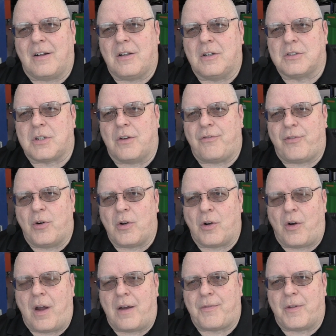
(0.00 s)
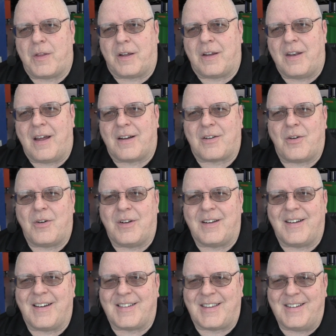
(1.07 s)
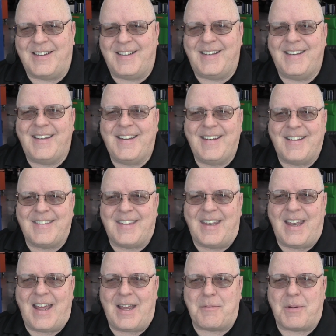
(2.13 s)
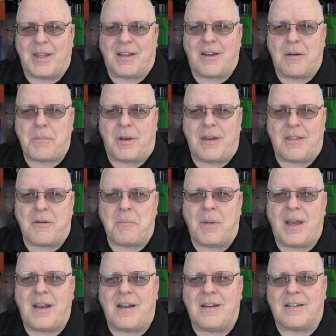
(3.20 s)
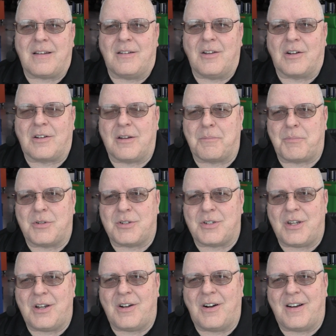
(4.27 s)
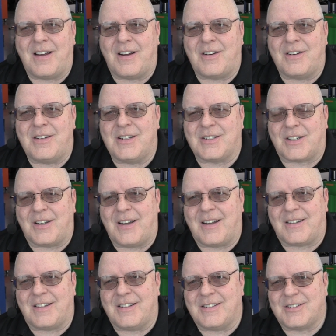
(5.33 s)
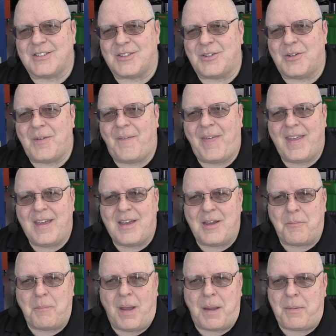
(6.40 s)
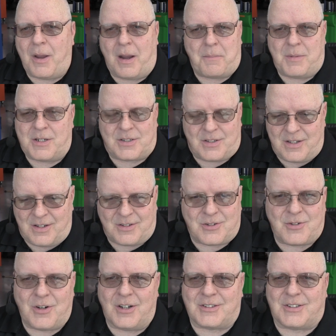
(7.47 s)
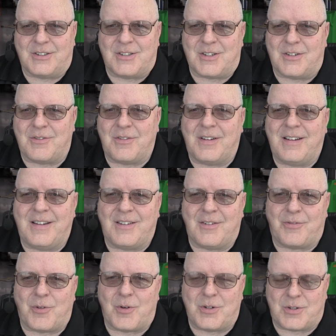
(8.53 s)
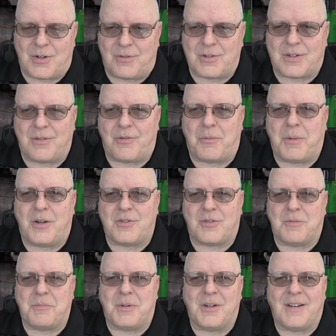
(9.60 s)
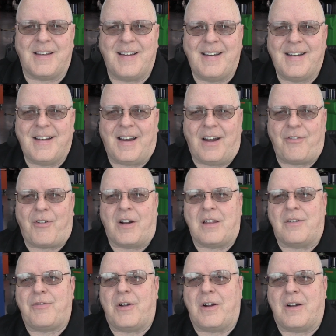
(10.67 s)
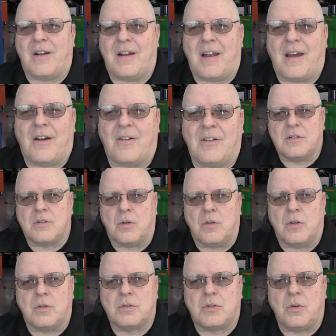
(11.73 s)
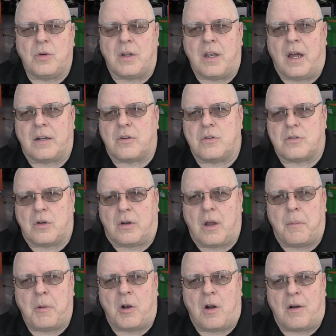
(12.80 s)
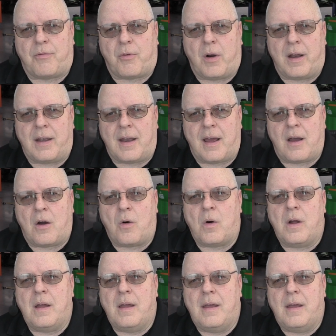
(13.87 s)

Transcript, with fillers: close-up photograph of the connector and got the name of the company that made it and looked up the sheet on how to disconnect it. So maybe I missed the instructions in the Ford service information, but I finally figured it out. So those 2 connectors are coming off right now,